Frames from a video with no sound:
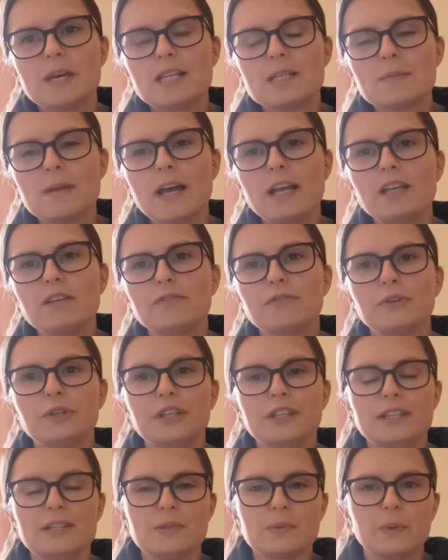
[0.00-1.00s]
explaining for
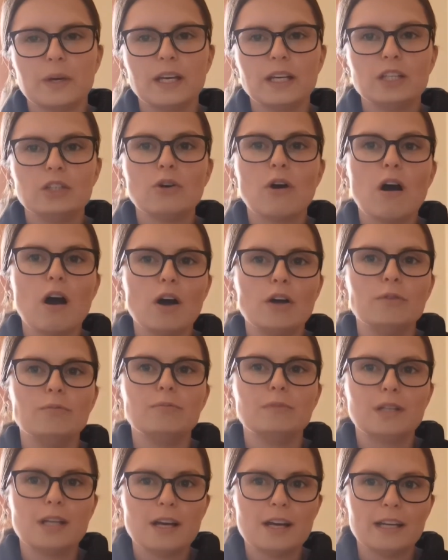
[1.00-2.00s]
you this week your
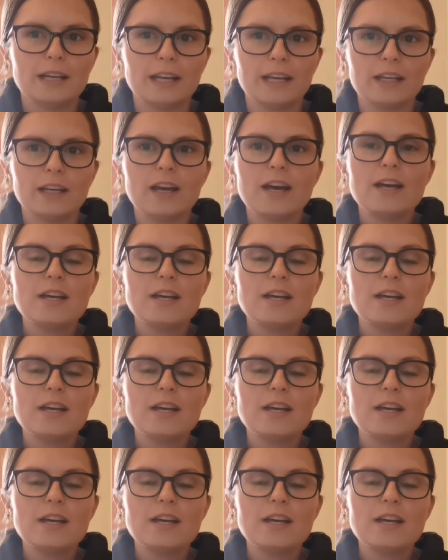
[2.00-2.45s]
home learning.